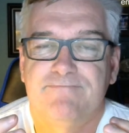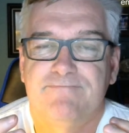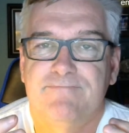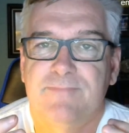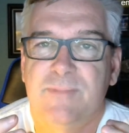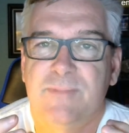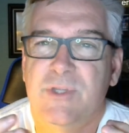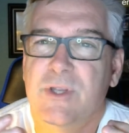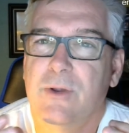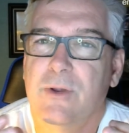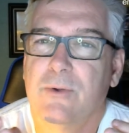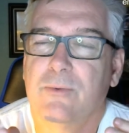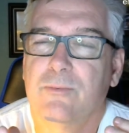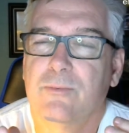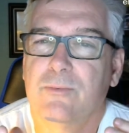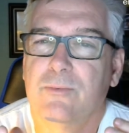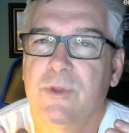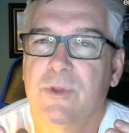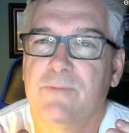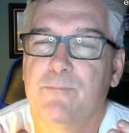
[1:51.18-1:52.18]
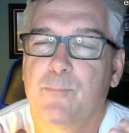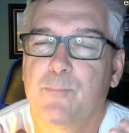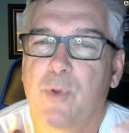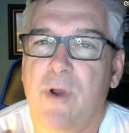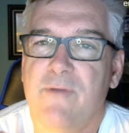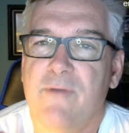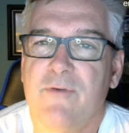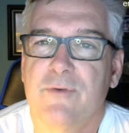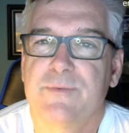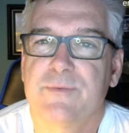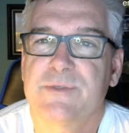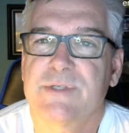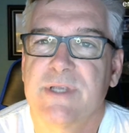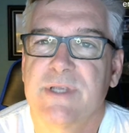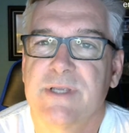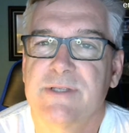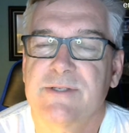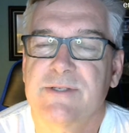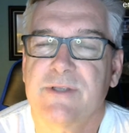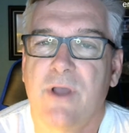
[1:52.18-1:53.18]
the proverb
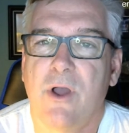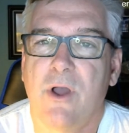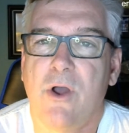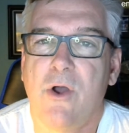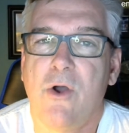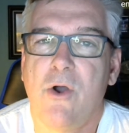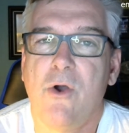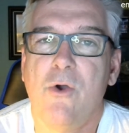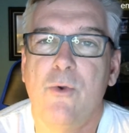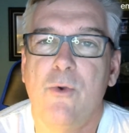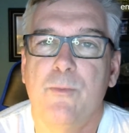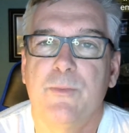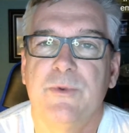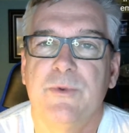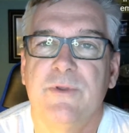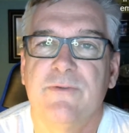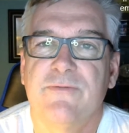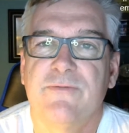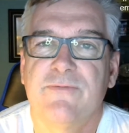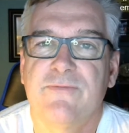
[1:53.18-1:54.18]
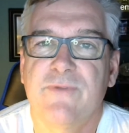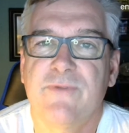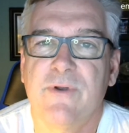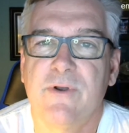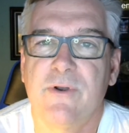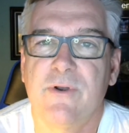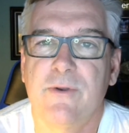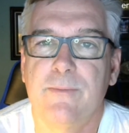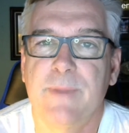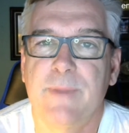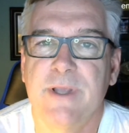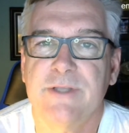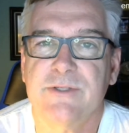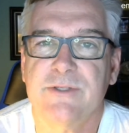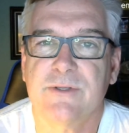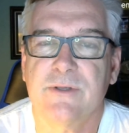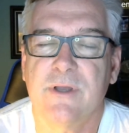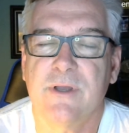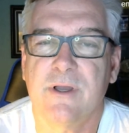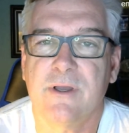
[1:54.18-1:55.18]
says, hope deferred makes
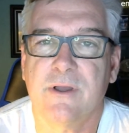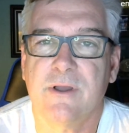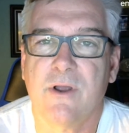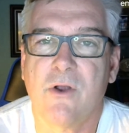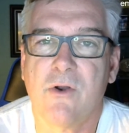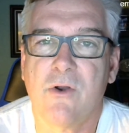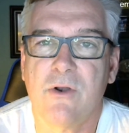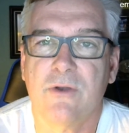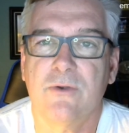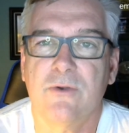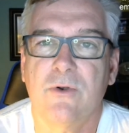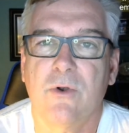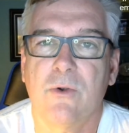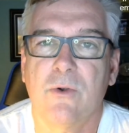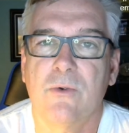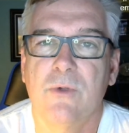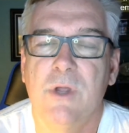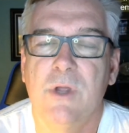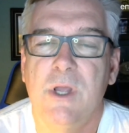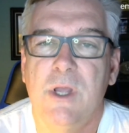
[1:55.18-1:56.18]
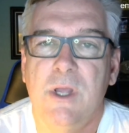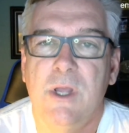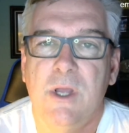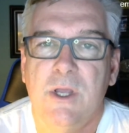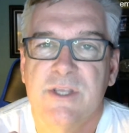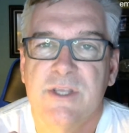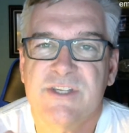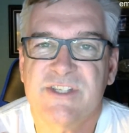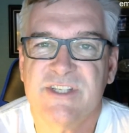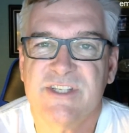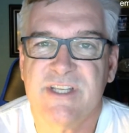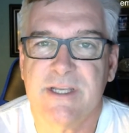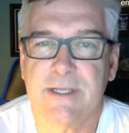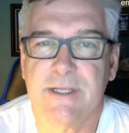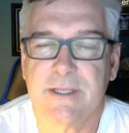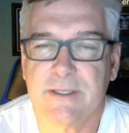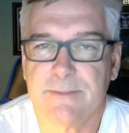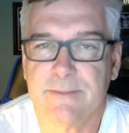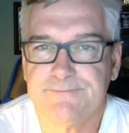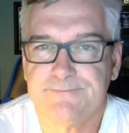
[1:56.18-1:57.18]
a heart grow
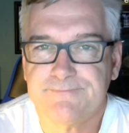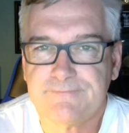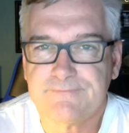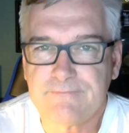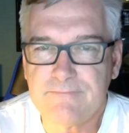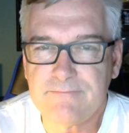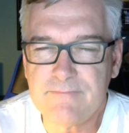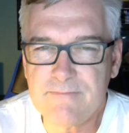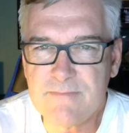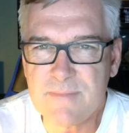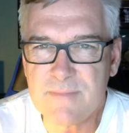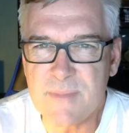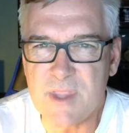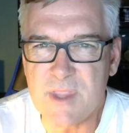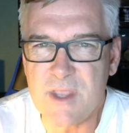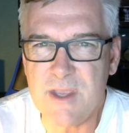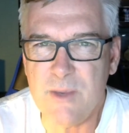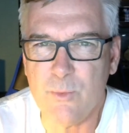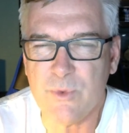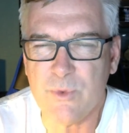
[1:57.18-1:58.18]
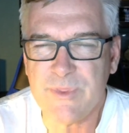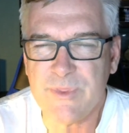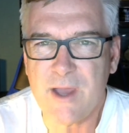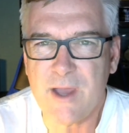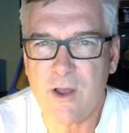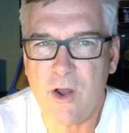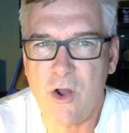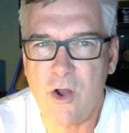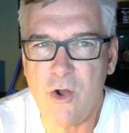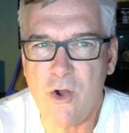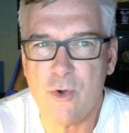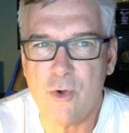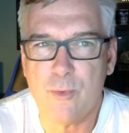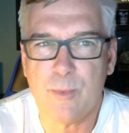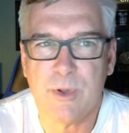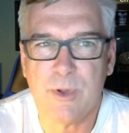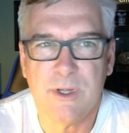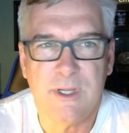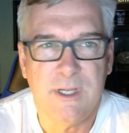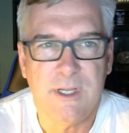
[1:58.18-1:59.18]
sick. And without
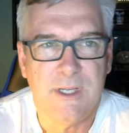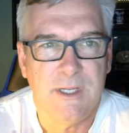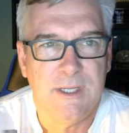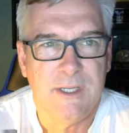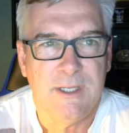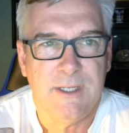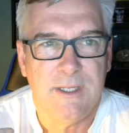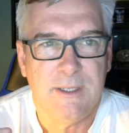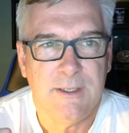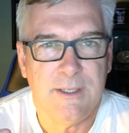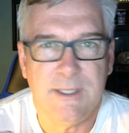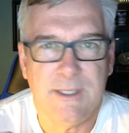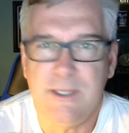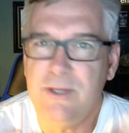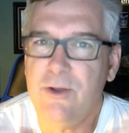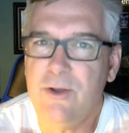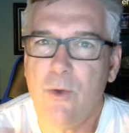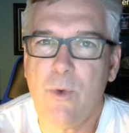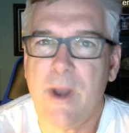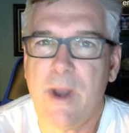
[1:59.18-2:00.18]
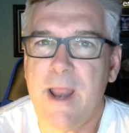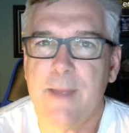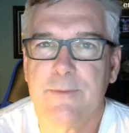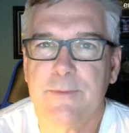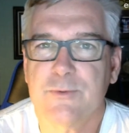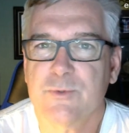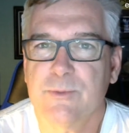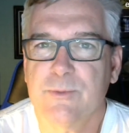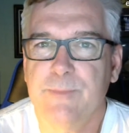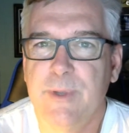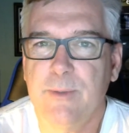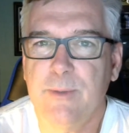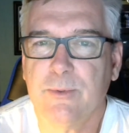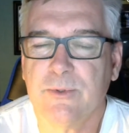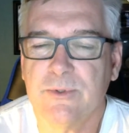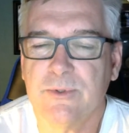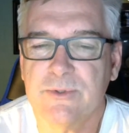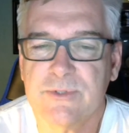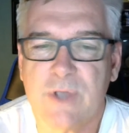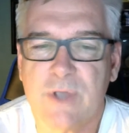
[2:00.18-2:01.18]
hope, and you know what happens when
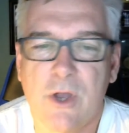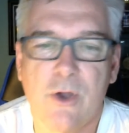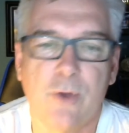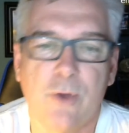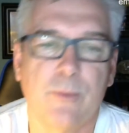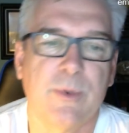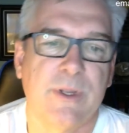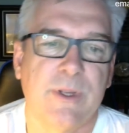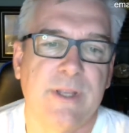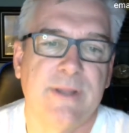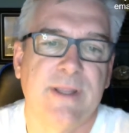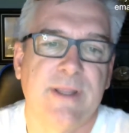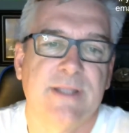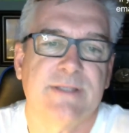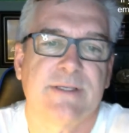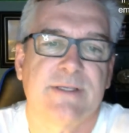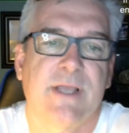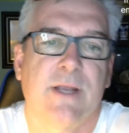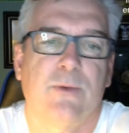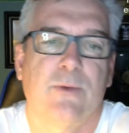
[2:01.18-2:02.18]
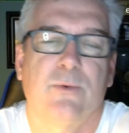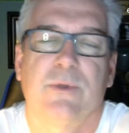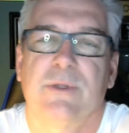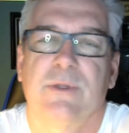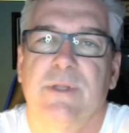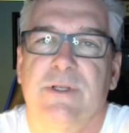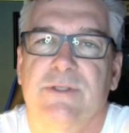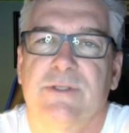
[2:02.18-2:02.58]
people lose hope, and that's kind of there's a